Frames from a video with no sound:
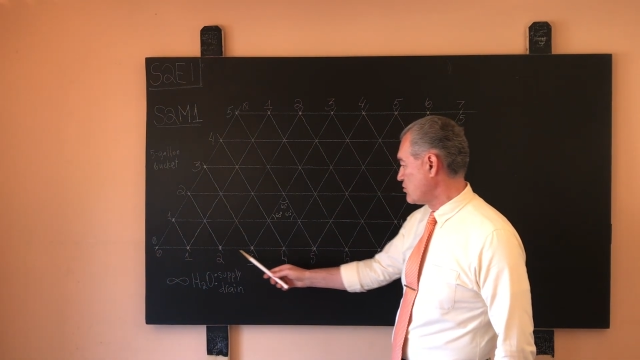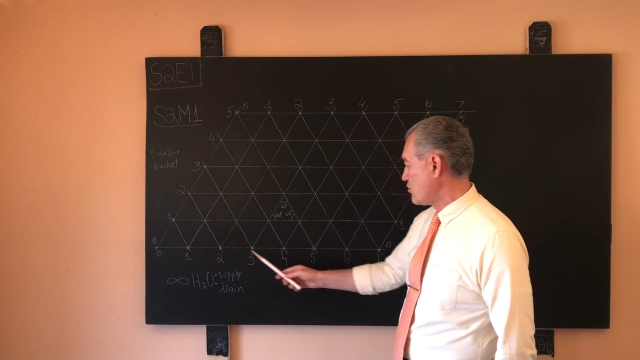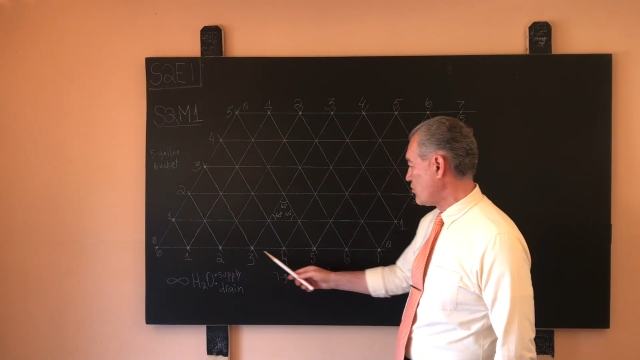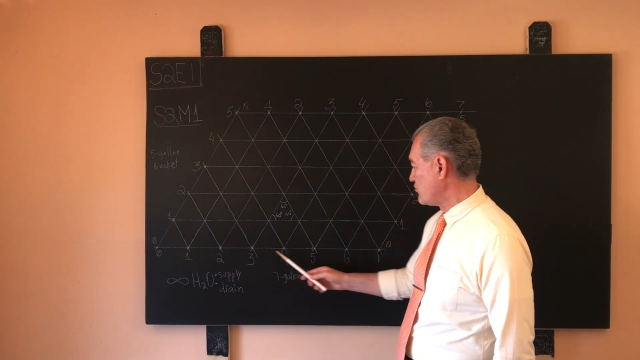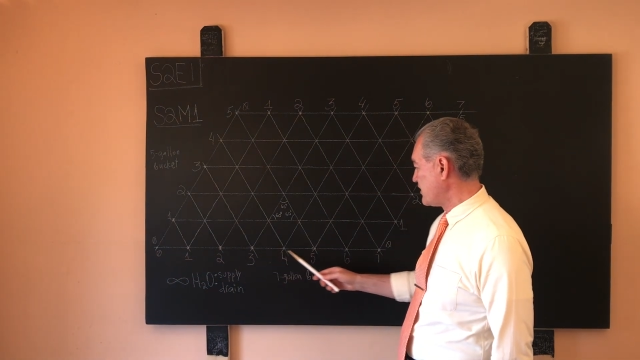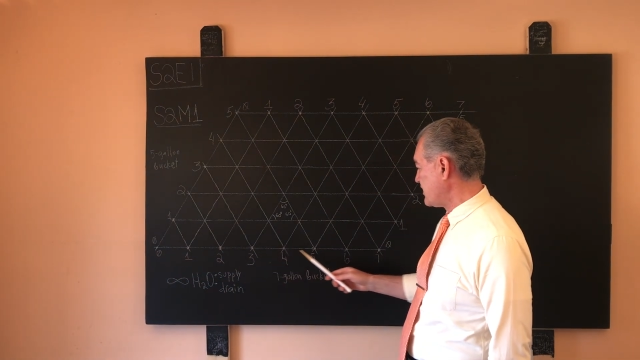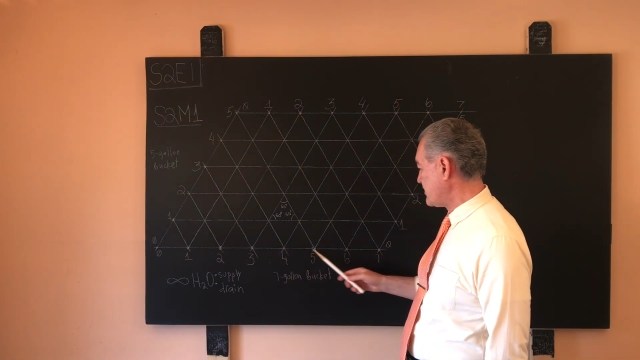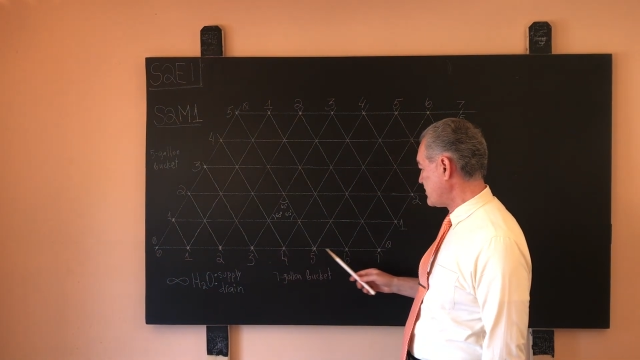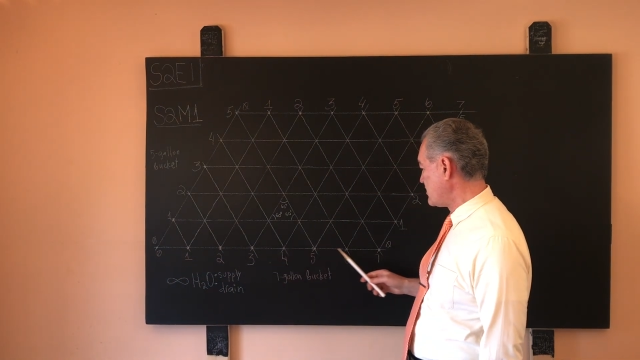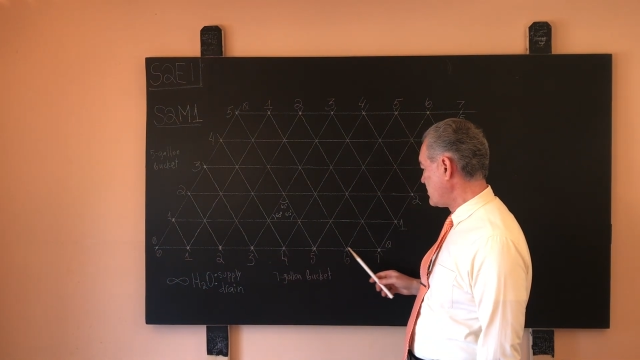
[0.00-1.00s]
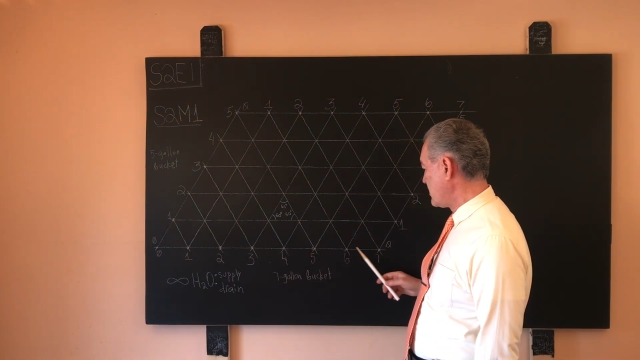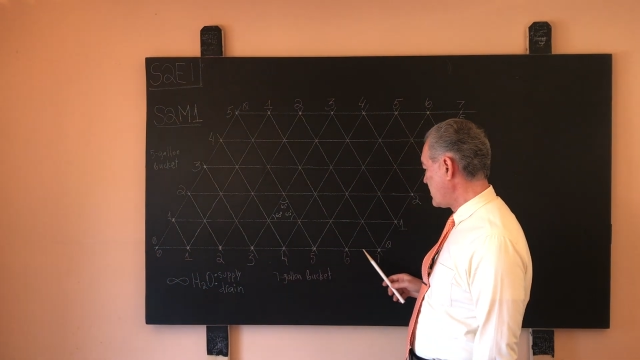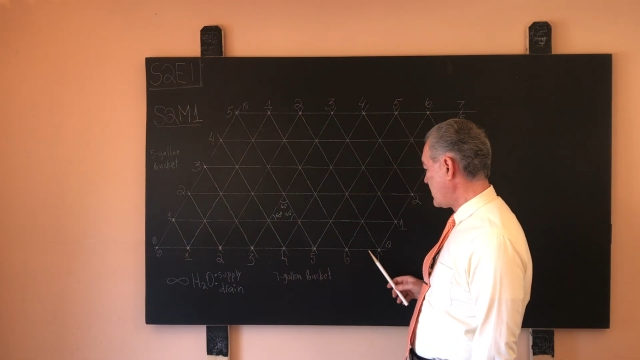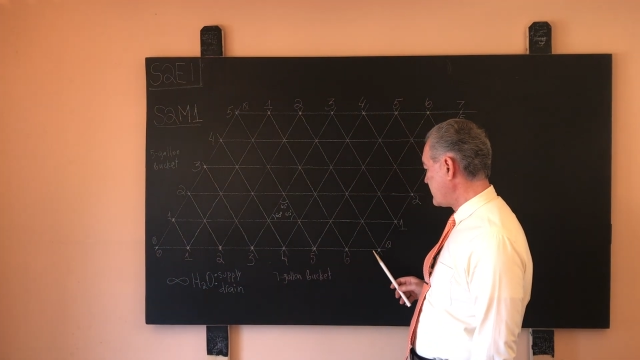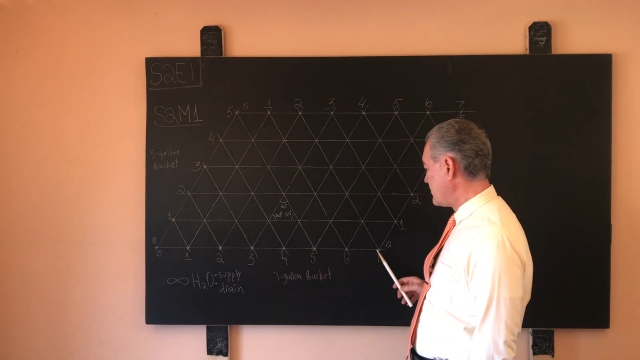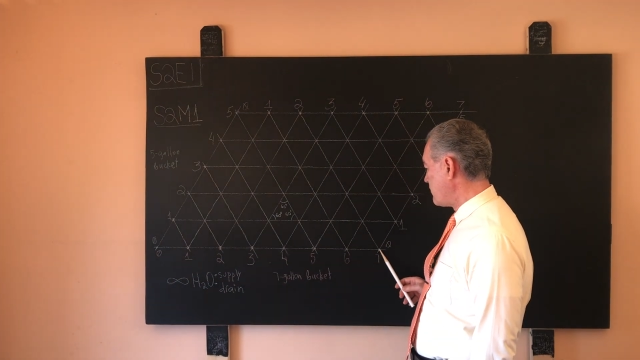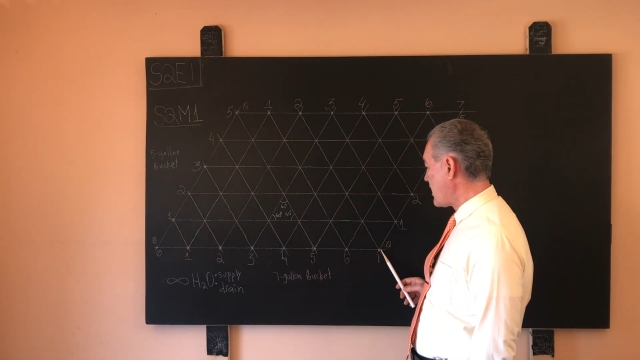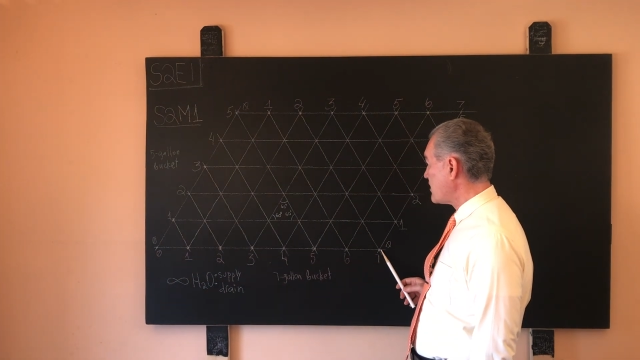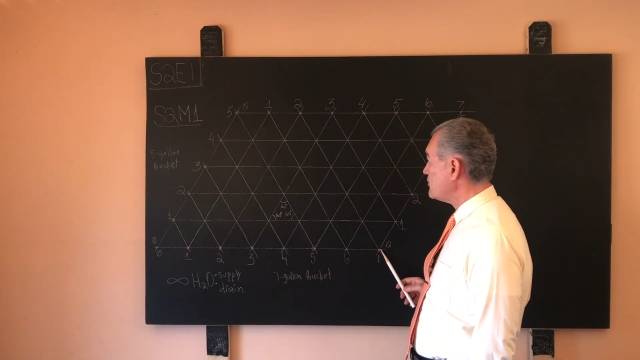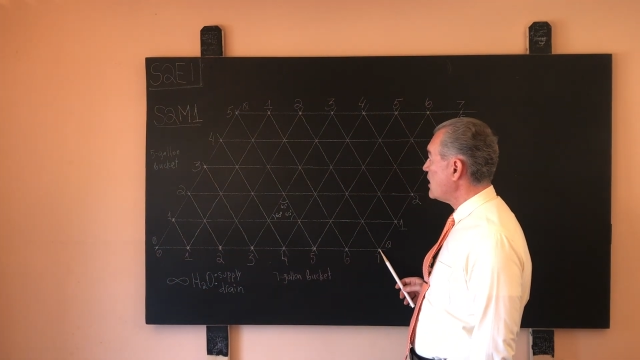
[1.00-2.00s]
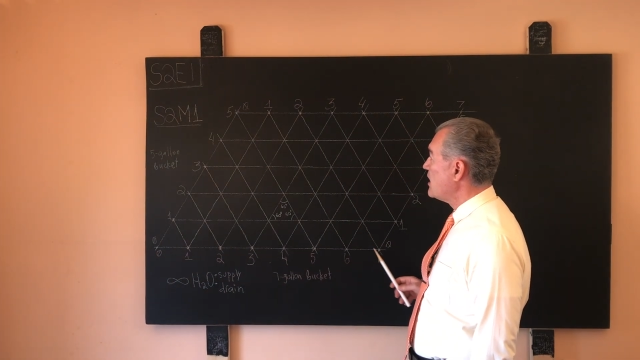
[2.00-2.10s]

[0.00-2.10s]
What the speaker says: over here at the bottom,